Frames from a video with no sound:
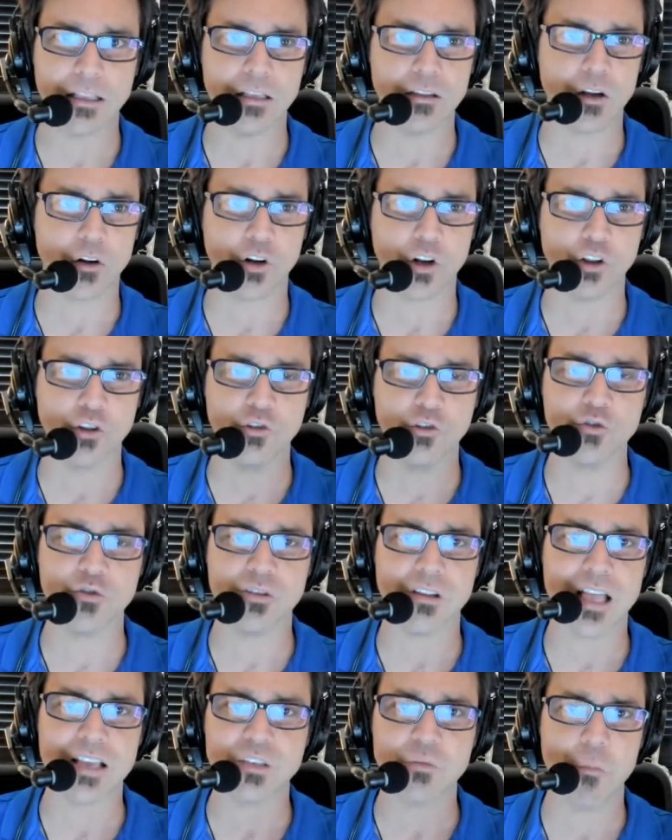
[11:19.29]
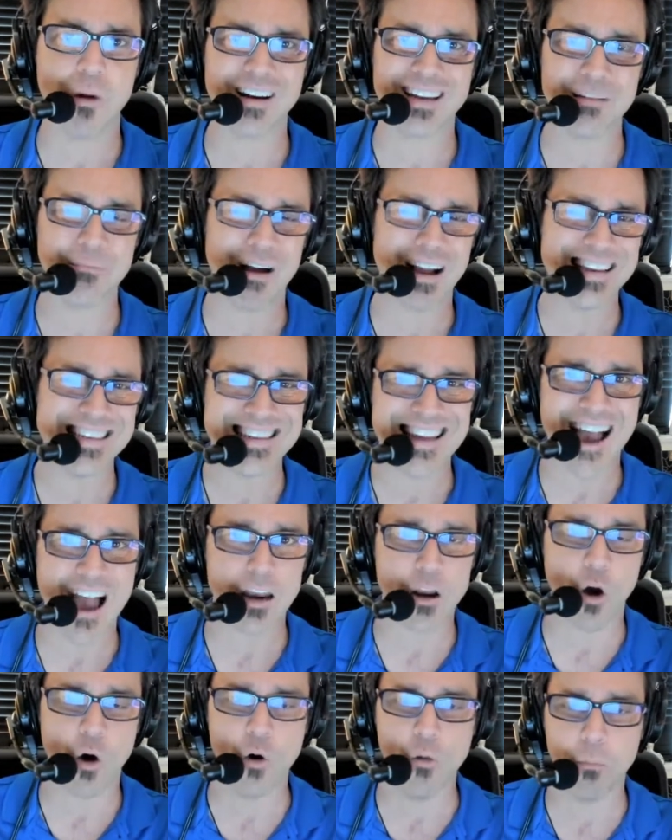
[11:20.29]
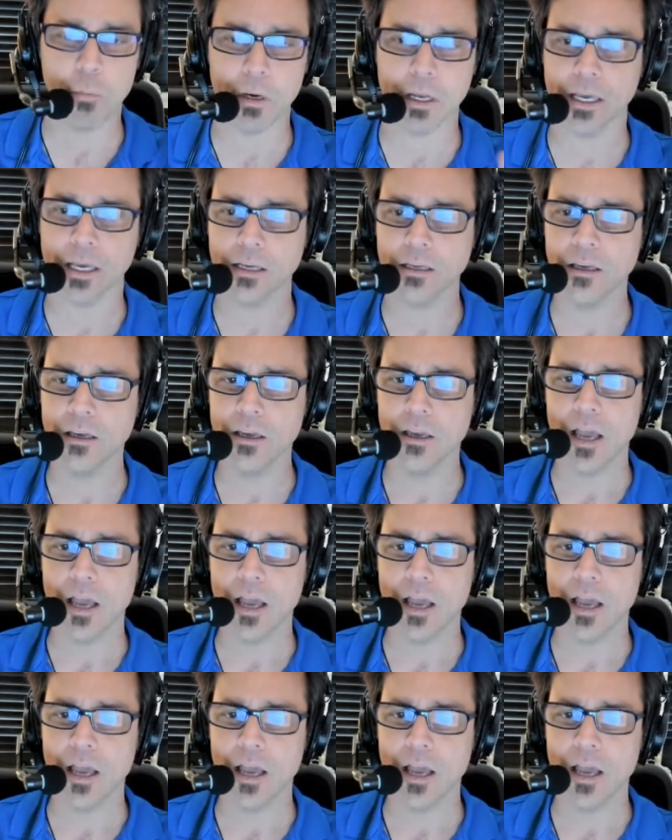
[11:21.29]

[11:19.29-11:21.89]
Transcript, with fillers: They're going to lose less money by not opening.